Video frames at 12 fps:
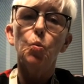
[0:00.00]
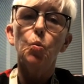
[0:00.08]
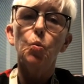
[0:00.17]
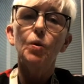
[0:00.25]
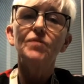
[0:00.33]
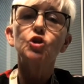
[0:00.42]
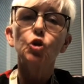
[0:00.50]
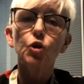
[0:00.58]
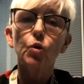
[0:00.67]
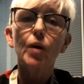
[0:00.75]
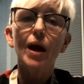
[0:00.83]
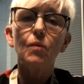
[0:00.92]
we've done the
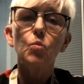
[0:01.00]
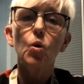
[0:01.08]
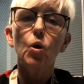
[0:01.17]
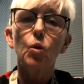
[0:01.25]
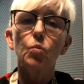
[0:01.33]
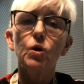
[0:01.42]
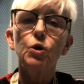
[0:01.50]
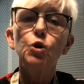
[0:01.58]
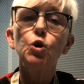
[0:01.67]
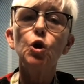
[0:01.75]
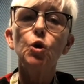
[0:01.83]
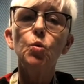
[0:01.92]
groundwork. We
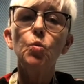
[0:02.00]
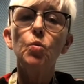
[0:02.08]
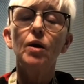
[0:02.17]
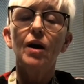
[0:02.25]
knew,